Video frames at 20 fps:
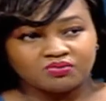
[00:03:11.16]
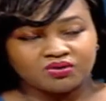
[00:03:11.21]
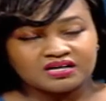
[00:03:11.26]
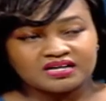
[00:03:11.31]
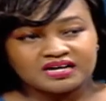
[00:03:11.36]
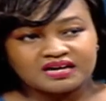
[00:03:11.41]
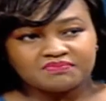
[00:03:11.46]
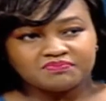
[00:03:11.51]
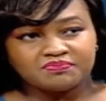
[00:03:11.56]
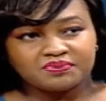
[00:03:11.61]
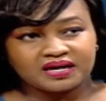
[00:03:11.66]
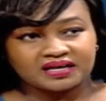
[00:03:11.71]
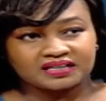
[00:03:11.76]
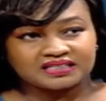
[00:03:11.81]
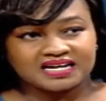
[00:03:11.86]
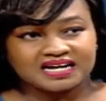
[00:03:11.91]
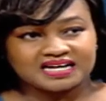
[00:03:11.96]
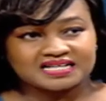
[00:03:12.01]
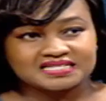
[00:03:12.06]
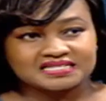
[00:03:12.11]
What impact
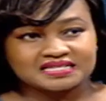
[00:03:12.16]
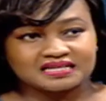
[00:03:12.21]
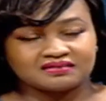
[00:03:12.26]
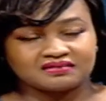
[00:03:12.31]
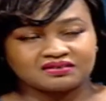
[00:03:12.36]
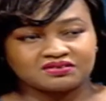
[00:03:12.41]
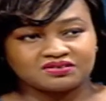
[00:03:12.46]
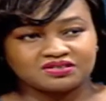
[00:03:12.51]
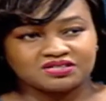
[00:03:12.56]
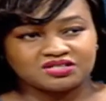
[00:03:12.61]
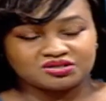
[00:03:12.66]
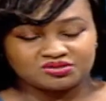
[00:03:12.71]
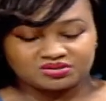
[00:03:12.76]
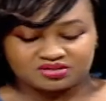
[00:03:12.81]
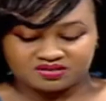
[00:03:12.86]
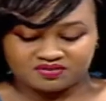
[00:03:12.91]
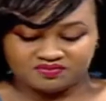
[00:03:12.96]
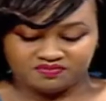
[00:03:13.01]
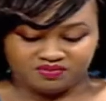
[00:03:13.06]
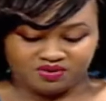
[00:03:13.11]
has the
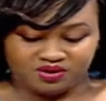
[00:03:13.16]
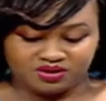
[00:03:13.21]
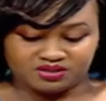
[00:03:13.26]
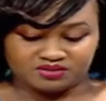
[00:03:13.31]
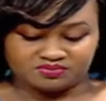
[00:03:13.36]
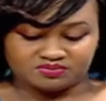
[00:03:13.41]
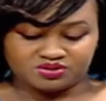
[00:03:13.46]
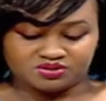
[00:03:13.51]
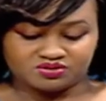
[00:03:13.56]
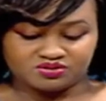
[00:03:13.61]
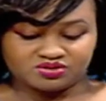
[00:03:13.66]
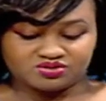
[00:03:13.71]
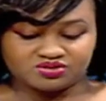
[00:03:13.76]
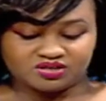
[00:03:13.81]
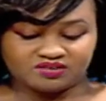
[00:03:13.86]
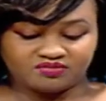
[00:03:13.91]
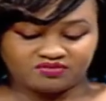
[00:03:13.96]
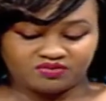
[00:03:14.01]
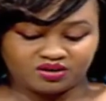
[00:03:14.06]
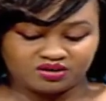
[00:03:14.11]
reduced volumes, you know,
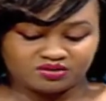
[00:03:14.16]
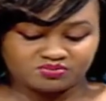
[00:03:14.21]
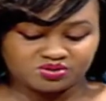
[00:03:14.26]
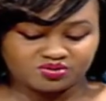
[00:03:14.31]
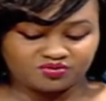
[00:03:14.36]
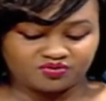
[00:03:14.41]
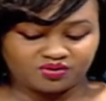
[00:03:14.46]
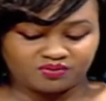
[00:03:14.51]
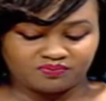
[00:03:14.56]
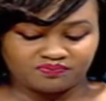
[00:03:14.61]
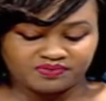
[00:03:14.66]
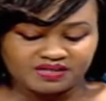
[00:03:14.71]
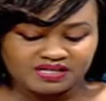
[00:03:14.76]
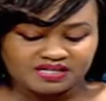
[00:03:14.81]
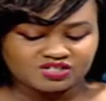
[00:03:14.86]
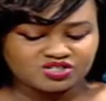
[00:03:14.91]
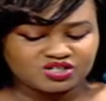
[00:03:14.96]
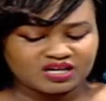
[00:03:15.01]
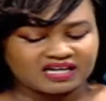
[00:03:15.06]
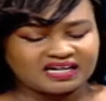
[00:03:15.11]
trade volumes from
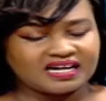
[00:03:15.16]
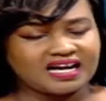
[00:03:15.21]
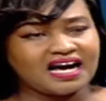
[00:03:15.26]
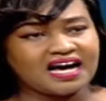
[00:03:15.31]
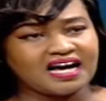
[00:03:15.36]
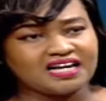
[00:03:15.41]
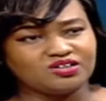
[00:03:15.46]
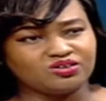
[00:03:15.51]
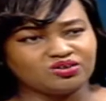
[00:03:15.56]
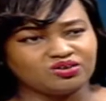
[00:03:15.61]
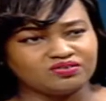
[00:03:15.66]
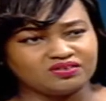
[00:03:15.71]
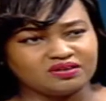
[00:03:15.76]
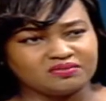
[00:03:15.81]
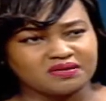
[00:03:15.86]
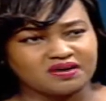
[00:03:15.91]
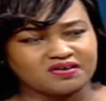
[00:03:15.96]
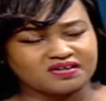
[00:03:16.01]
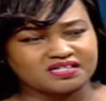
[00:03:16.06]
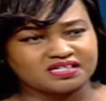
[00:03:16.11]
China had on the
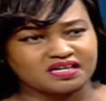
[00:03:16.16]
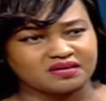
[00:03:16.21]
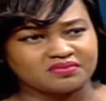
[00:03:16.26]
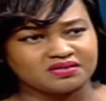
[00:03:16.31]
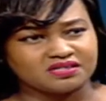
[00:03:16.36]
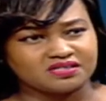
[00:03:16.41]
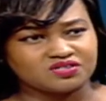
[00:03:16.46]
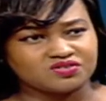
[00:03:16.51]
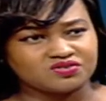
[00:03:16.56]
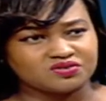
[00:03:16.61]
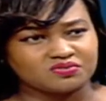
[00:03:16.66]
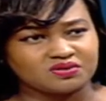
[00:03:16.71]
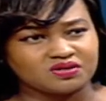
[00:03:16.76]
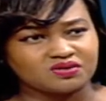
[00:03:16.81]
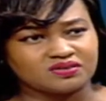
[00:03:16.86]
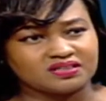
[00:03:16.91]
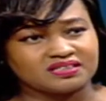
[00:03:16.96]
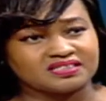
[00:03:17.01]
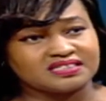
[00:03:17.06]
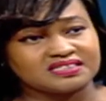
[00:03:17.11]
maritime industry? We
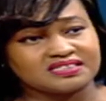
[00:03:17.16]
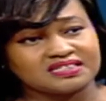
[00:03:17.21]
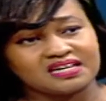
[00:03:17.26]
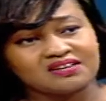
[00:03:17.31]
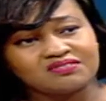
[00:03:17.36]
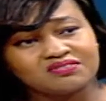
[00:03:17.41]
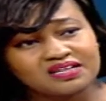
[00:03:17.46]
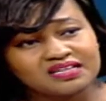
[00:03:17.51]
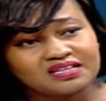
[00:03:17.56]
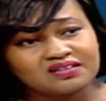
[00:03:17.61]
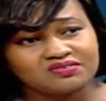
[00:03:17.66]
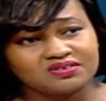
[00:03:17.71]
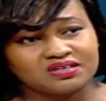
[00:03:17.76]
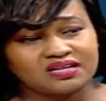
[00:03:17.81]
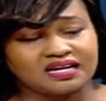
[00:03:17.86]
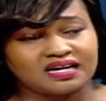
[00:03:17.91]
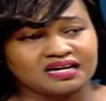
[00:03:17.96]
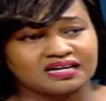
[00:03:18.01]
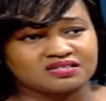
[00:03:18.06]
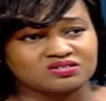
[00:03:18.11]
know that it heavily
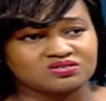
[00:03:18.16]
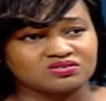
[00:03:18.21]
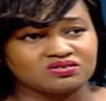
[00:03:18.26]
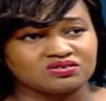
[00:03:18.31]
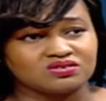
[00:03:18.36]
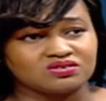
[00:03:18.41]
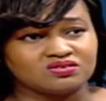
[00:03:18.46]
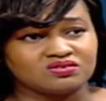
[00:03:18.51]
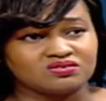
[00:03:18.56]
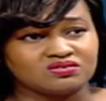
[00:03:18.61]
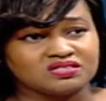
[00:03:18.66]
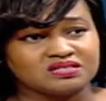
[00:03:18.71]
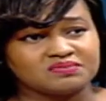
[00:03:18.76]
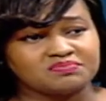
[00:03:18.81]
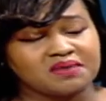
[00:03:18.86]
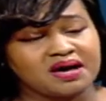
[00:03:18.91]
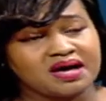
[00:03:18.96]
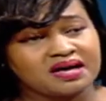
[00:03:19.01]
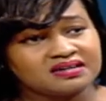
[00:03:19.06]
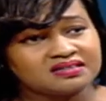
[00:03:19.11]
relies on, you know,
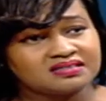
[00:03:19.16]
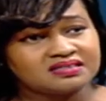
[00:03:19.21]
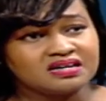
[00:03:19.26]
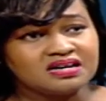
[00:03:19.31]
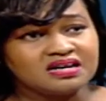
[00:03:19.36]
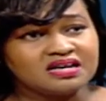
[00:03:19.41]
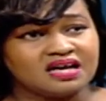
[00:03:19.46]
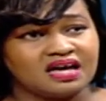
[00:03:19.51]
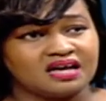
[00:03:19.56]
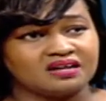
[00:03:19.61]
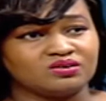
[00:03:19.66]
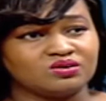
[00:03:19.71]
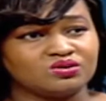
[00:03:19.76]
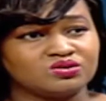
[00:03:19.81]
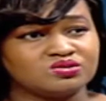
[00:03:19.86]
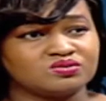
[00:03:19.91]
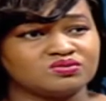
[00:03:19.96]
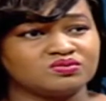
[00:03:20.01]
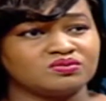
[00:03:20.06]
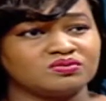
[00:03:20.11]
demand and
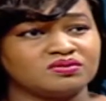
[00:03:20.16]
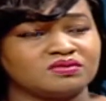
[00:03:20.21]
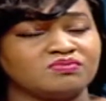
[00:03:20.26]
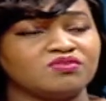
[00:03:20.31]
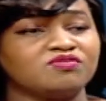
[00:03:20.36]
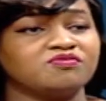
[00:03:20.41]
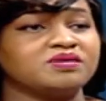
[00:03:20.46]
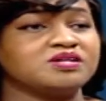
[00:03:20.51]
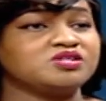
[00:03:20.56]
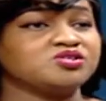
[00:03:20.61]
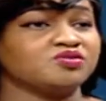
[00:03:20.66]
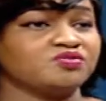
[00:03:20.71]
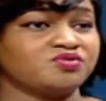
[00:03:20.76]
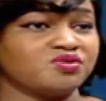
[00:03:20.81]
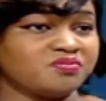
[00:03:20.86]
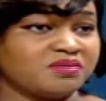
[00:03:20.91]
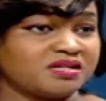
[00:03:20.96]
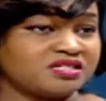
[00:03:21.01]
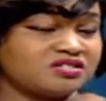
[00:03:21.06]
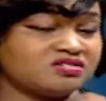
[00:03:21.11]
also the movement of
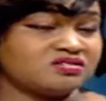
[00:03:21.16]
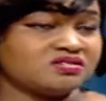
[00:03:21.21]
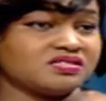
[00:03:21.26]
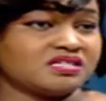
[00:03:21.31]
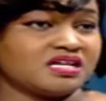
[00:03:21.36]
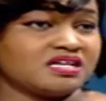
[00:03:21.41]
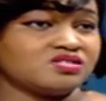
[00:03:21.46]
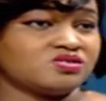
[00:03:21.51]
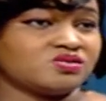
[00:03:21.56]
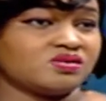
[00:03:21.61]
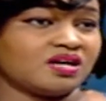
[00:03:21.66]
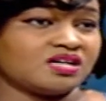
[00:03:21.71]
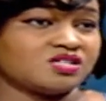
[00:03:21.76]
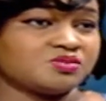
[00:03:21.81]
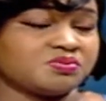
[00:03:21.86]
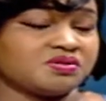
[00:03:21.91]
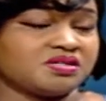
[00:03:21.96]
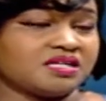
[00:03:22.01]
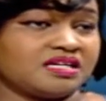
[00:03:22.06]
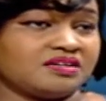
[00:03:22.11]
raw materials, as you
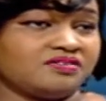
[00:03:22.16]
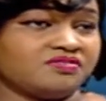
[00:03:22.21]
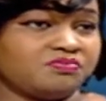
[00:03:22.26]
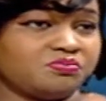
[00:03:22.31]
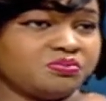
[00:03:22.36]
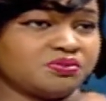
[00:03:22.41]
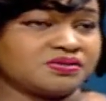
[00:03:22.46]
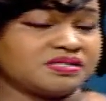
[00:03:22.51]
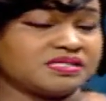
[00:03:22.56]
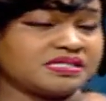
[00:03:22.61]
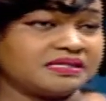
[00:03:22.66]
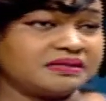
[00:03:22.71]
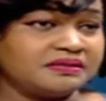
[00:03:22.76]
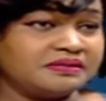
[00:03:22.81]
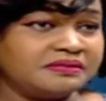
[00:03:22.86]
expertly put.